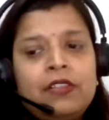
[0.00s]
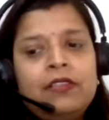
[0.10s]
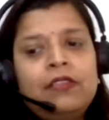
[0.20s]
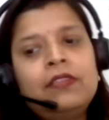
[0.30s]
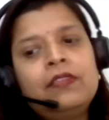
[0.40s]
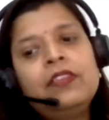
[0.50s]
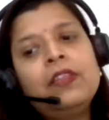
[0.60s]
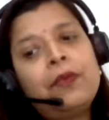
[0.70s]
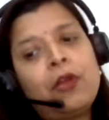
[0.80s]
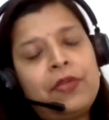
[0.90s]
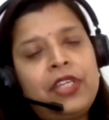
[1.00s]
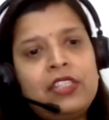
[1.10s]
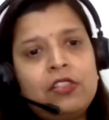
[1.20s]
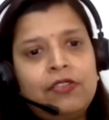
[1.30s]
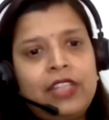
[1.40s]
the
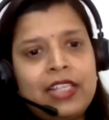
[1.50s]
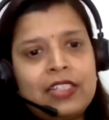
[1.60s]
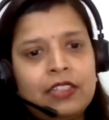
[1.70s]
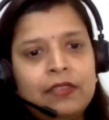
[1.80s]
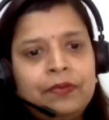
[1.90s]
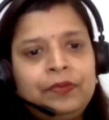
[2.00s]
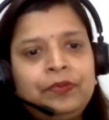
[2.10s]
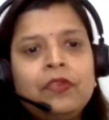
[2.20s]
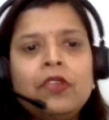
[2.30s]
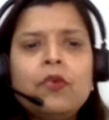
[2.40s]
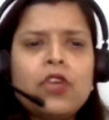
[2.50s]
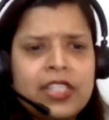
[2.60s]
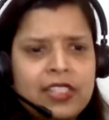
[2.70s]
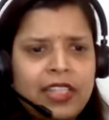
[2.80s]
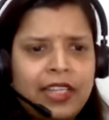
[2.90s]
properties of the acid. What
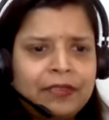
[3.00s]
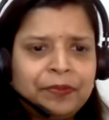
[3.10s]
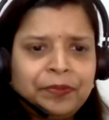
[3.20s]
is that?